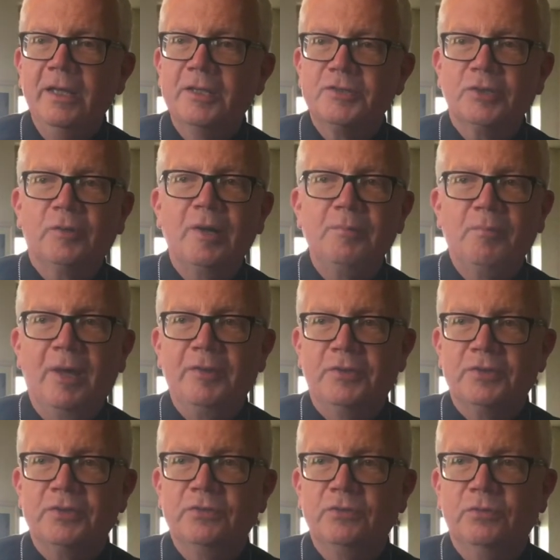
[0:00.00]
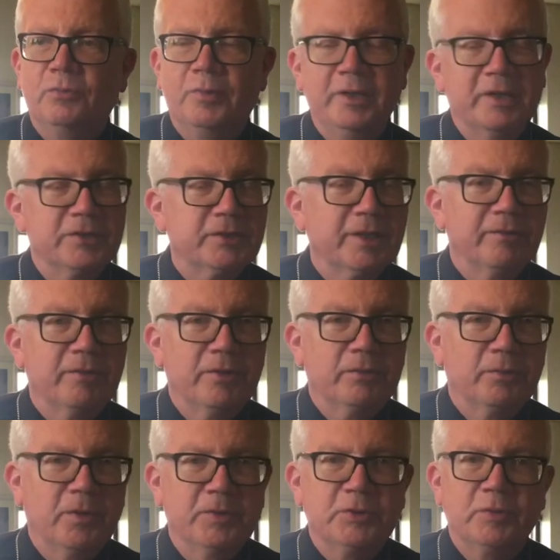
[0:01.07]
It's a great month to rediscover the
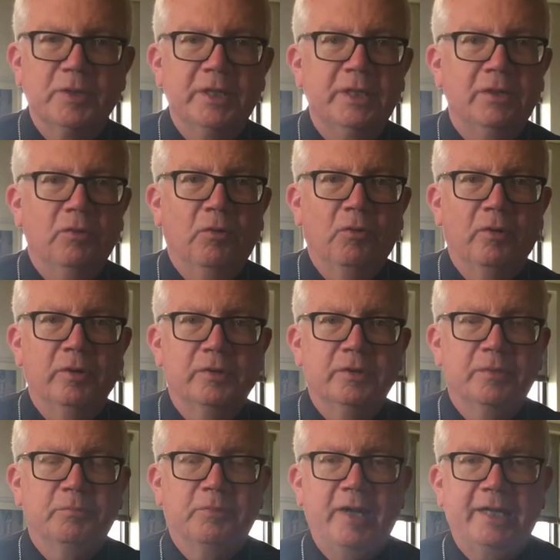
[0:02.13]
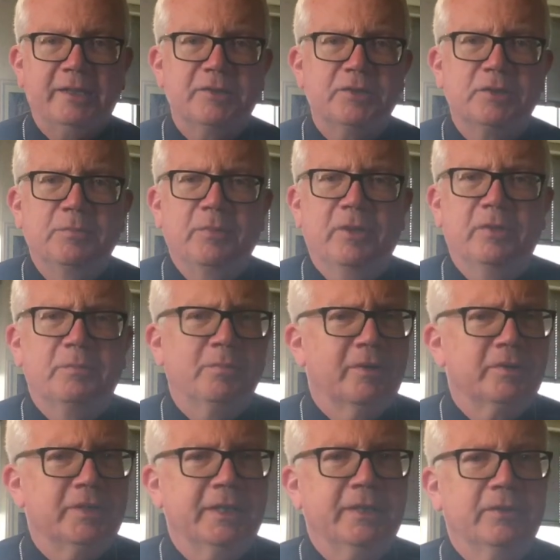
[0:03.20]
rosary or to practice some other
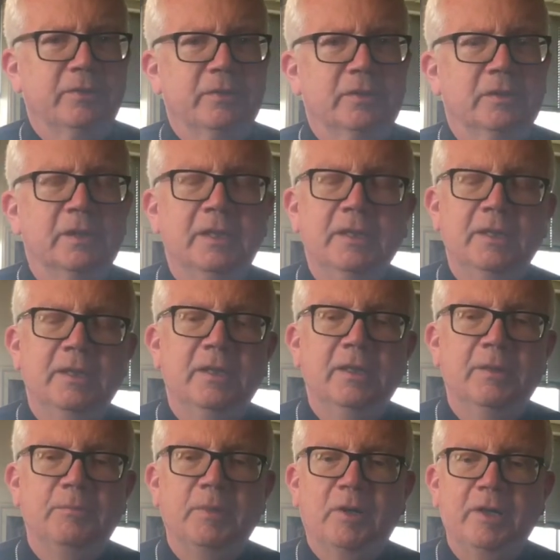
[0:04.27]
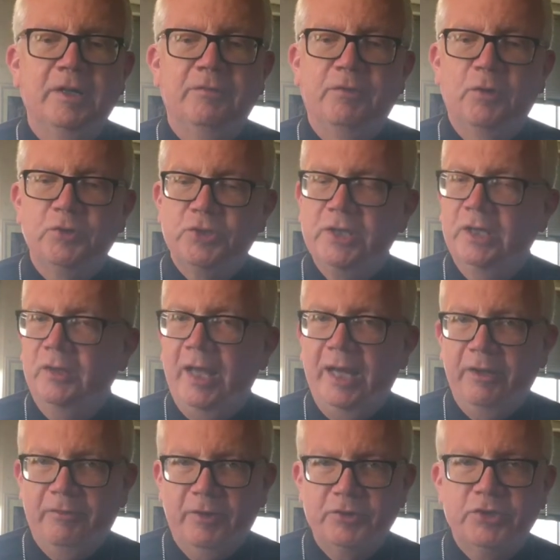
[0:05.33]
particular Mary devotion. A lot
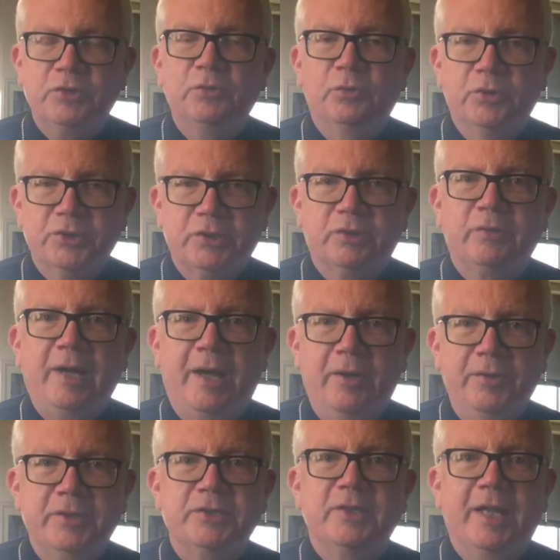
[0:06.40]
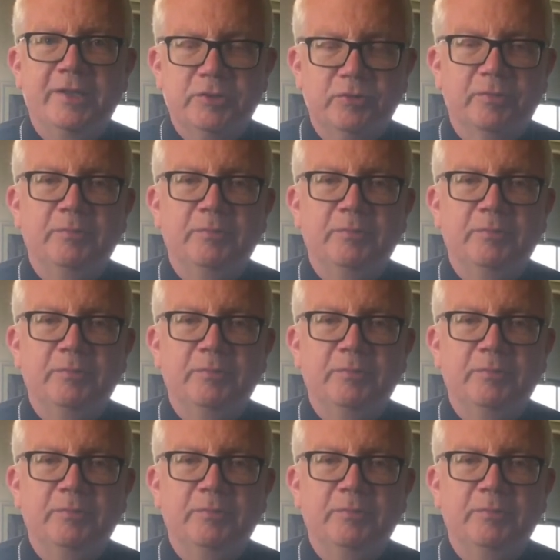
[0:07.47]
of our schools crown the statue